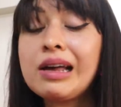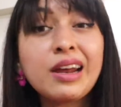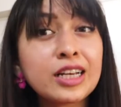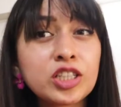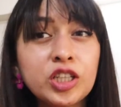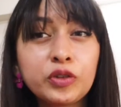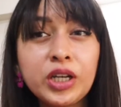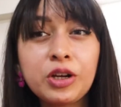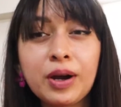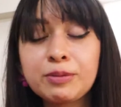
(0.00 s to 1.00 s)
It has
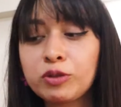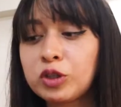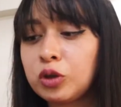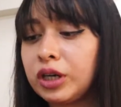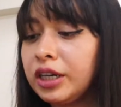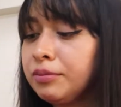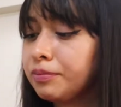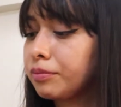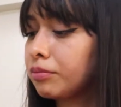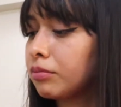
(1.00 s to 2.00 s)
3 grams of sugar,
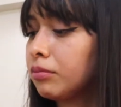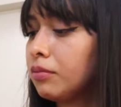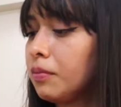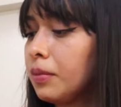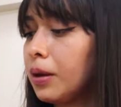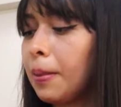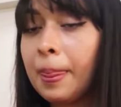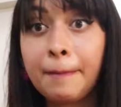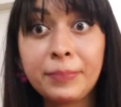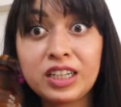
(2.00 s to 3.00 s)

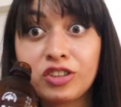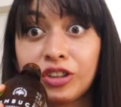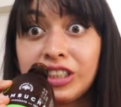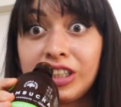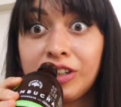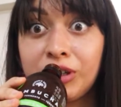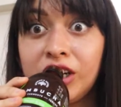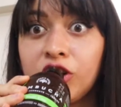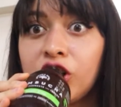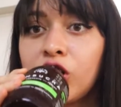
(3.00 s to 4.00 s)
but it's honestly
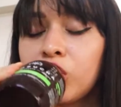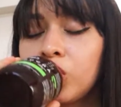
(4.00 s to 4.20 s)
really good.